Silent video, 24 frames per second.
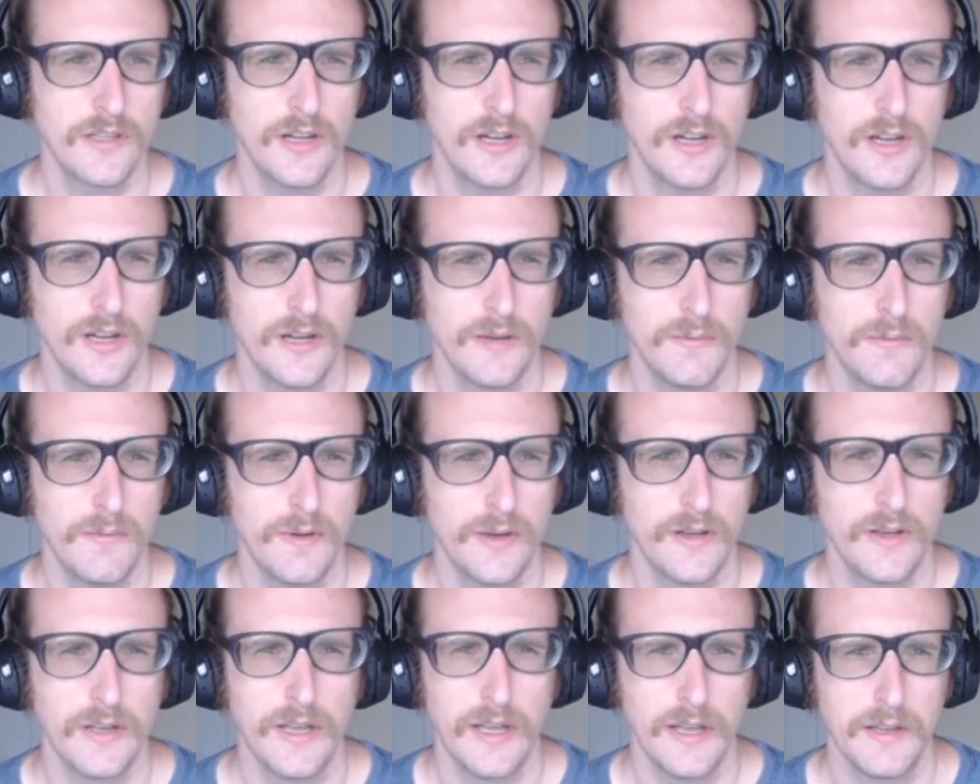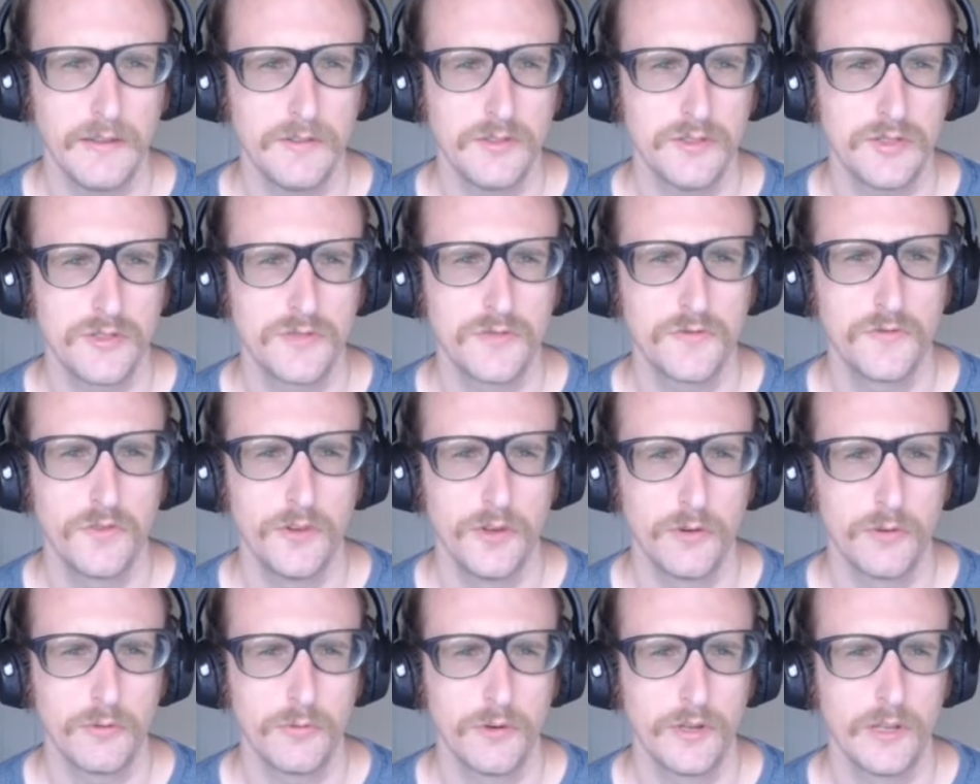I just
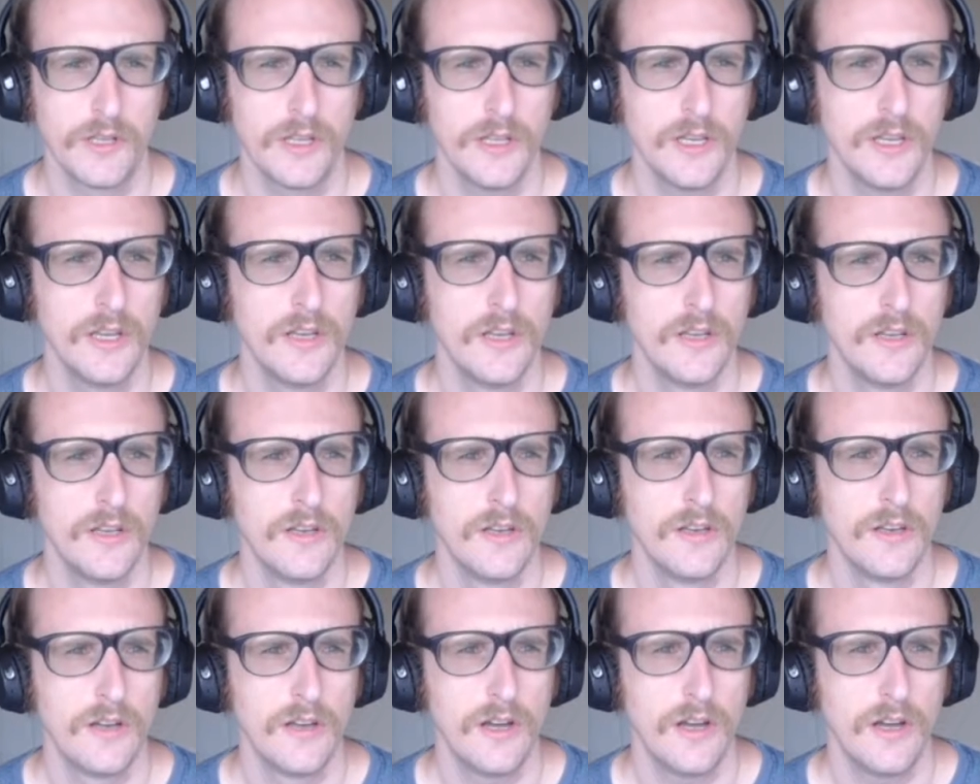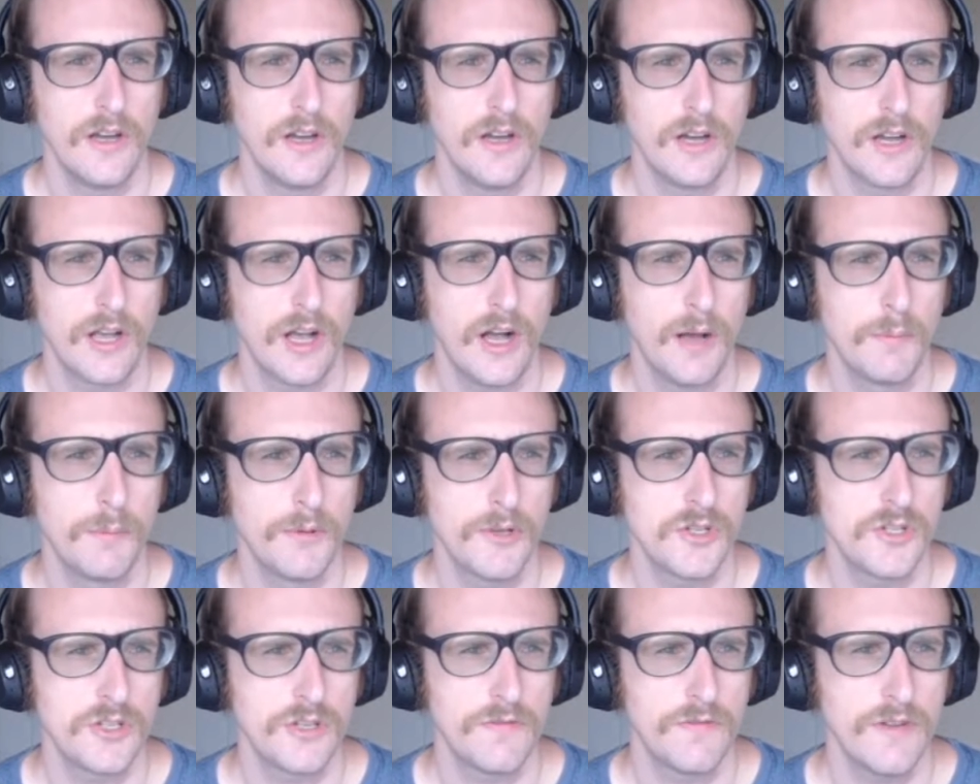feel really
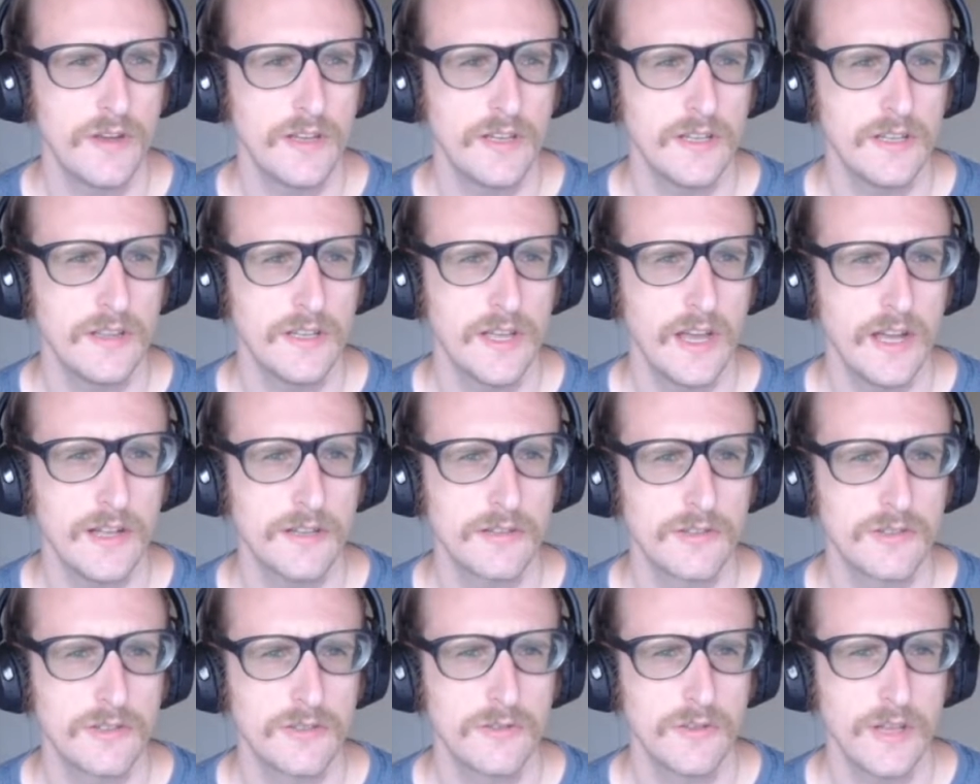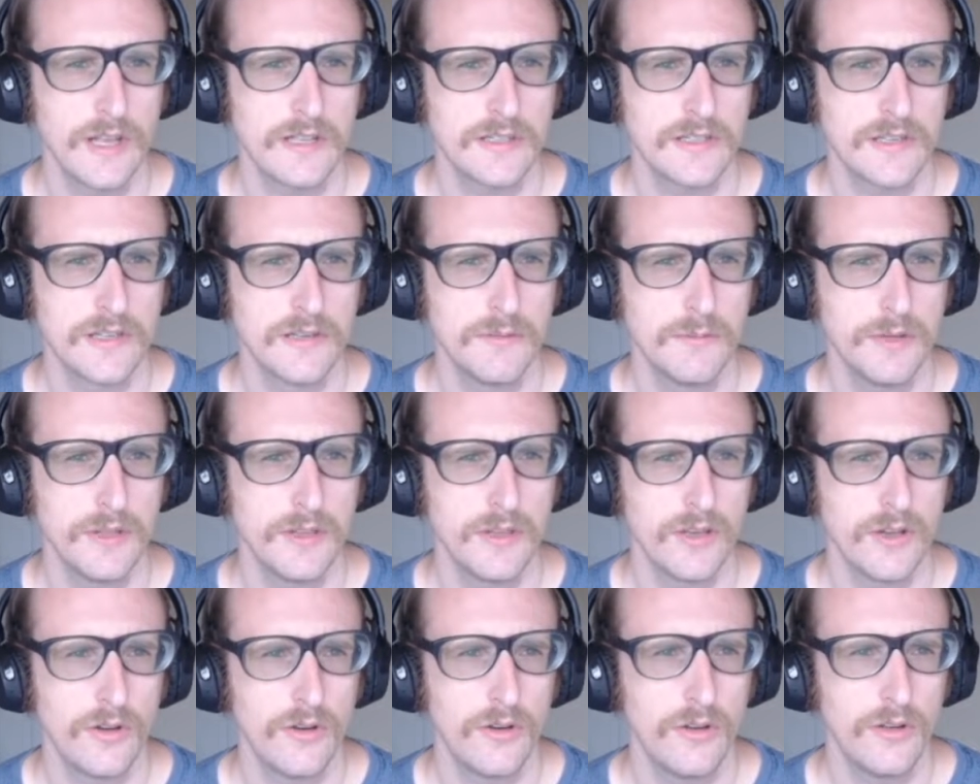accomplished if I did that, so that's going to be the
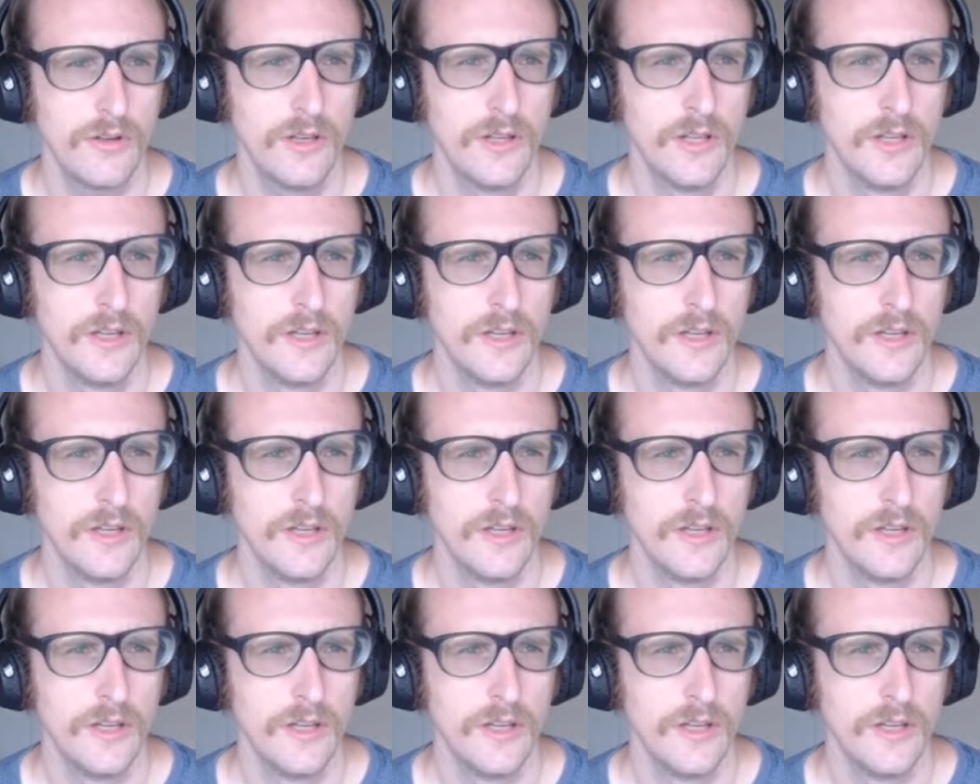goal.